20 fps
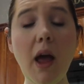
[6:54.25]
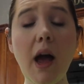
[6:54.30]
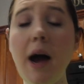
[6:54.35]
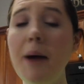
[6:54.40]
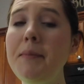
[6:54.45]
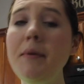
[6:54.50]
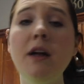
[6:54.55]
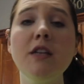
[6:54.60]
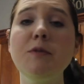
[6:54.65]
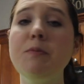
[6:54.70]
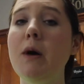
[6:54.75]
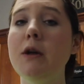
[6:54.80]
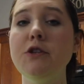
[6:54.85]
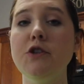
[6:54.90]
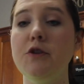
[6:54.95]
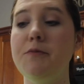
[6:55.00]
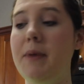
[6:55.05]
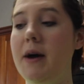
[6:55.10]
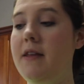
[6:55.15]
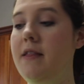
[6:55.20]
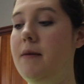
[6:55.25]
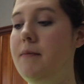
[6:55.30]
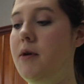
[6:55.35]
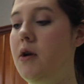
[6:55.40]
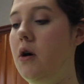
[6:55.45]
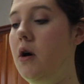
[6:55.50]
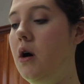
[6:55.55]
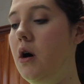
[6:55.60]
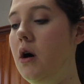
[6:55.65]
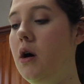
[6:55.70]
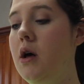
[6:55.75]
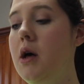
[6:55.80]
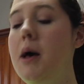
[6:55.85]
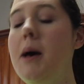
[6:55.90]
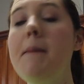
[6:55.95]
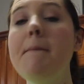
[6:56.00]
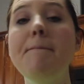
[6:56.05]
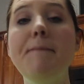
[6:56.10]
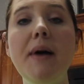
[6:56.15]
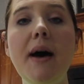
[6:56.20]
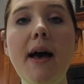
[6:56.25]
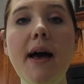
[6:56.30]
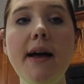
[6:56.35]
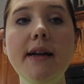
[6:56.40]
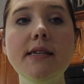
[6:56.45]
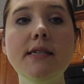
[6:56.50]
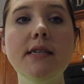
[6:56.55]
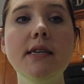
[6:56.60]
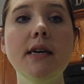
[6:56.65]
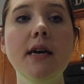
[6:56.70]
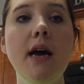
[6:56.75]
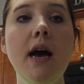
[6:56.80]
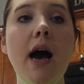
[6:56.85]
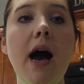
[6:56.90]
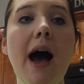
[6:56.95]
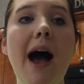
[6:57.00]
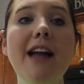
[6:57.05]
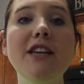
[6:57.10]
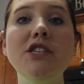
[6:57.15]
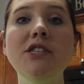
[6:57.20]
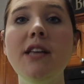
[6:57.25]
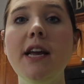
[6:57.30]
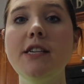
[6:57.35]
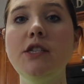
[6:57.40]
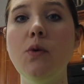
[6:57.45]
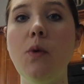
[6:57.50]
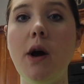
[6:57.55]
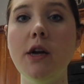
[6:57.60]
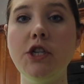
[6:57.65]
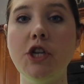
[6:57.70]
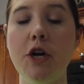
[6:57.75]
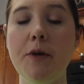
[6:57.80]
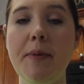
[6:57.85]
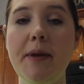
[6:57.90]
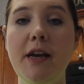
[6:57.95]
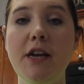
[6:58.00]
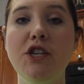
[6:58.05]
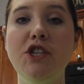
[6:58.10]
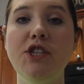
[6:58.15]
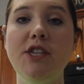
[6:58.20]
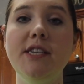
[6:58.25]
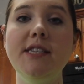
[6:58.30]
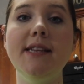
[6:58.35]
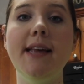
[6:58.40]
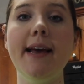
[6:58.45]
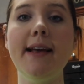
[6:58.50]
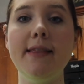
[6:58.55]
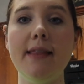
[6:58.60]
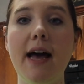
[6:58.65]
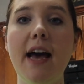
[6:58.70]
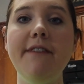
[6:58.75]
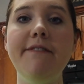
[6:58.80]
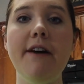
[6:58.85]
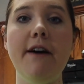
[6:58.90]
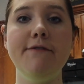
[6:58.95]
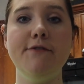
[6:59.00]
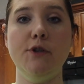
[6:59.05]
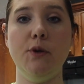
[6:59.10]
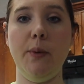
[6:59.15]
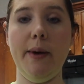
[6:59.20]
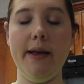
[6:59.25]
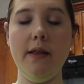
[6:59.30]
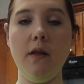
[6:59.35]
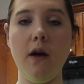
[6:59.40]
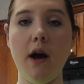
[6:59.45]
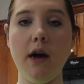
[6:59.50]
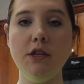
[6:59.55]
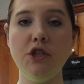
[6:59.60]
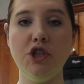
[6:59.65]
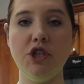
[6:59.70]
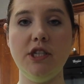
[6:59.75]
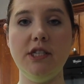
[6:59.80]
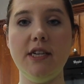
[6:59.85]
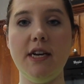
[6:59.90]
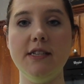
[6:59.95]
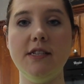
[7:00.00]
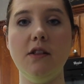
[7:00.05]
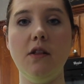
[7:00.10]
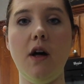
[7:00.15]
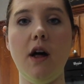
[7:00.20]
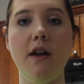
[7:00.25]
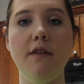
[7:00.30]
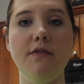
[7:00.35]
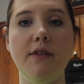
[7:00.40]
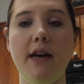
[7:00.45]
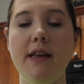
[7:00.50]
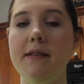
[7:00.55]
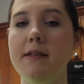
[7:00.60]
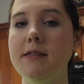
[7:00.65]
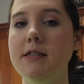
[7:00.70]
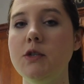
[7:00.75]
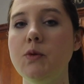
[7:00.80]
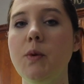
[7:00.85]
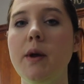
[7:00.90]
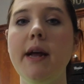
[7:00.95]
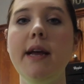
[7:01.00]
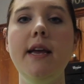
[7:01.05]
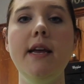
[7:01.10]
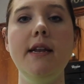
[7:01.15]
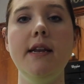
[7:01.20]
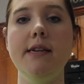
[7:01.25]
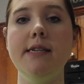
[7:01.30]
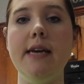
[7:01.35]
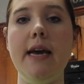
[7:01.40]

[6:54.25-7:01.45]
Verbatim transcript: I'm not sponsored by them at all, but I just like to watch her because she's like life after weight loss. She does a lot of like, this is what I eat in a